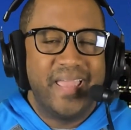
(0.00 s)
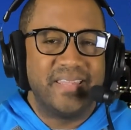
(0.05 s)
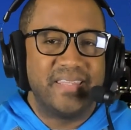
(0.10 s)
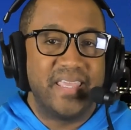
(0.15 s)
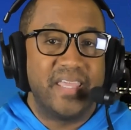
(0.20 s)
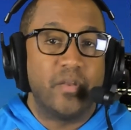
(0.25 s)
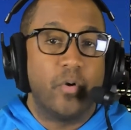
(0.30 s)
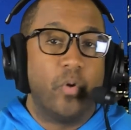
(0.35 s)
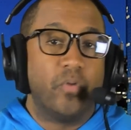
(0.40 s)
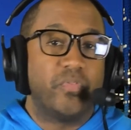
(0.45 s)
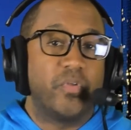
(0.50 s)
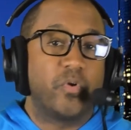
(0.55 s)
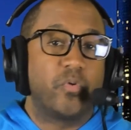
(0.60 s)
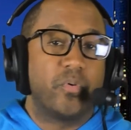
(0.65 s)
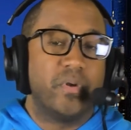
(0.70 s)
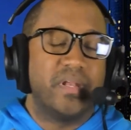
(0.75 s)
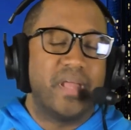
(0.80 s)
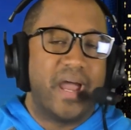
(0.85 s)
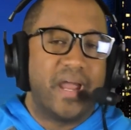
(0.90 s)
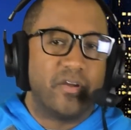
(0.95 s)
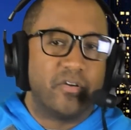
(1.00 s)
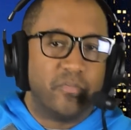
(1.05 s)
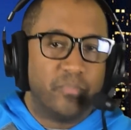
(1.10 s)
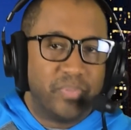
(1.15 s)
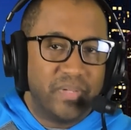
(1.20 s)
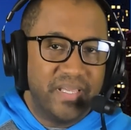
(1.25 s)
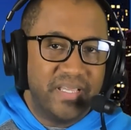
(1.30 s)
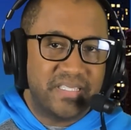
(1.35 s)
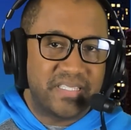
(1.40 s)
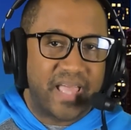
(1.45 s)
And then on the
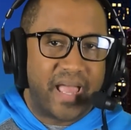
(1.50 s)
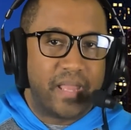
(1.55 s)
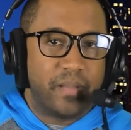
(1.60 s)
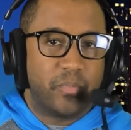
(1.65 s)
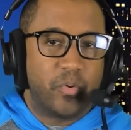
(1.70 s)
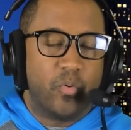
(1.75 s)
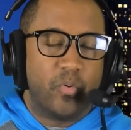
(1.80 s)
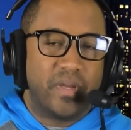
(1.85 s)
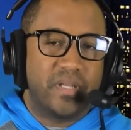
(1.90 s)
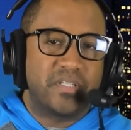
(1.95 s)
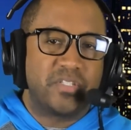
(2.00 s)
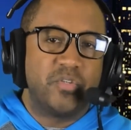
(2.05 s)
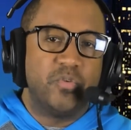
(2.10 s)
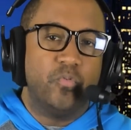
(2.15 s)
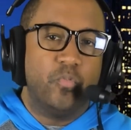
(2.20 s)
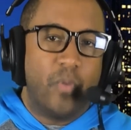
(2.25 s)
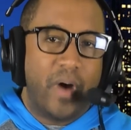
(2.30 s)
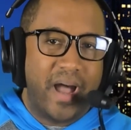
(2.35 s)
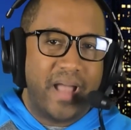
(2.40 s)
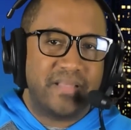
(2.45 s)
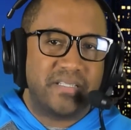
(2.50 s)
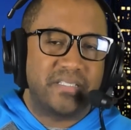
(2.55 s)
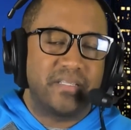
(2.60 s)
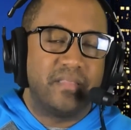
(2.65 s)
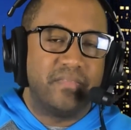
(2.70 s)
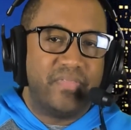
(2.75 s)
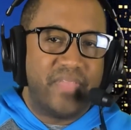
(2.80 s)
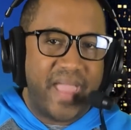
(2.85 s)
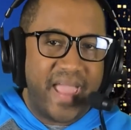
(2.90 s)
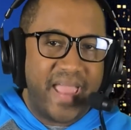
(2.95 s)
Gridiron Blitz, I am going to
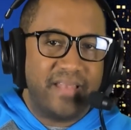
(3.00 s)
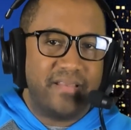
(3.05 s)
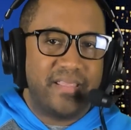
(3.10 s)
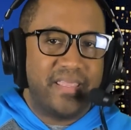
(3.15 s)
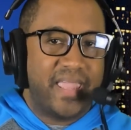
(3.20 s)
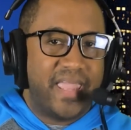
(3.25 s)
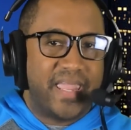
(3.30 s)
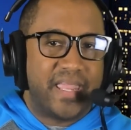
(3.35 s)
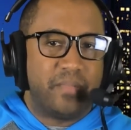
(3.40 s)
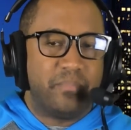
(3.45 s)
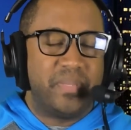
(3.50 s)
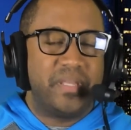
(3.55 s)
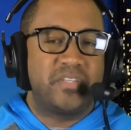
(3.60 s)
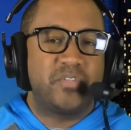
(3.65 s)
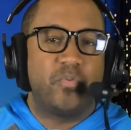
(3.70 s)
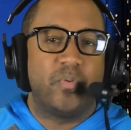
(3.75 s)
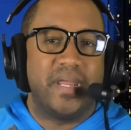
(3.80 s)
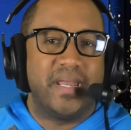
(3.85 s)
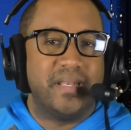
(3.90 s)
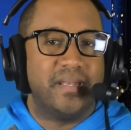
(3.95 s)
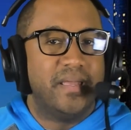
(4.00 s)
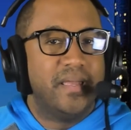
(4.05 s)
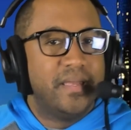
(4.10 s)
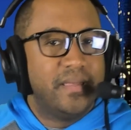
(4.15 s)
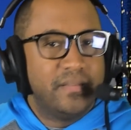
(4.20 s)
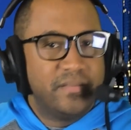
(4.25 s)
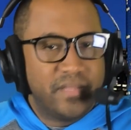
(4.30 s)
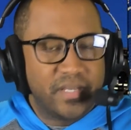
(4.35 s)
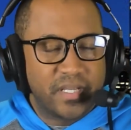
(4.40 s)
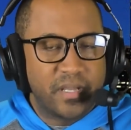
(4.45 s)
watch that game between
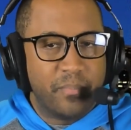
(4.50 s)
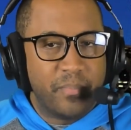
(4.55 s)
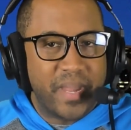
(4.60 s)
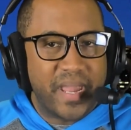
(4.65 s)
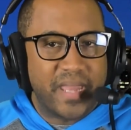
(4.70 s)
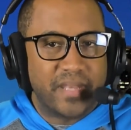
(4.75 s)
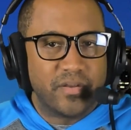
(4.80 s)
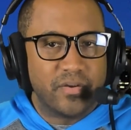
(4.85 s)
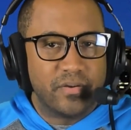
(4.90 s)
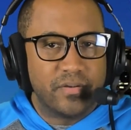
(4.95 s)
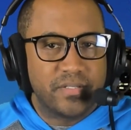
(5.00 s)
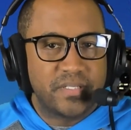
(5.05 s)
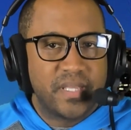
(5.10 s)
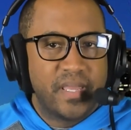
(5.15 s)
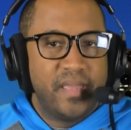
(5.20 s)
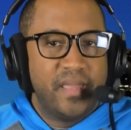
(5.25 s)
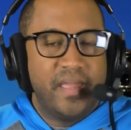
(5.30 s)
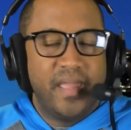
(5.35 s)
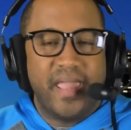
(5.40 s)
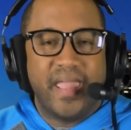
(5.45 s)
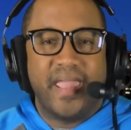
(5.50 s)
the Commanders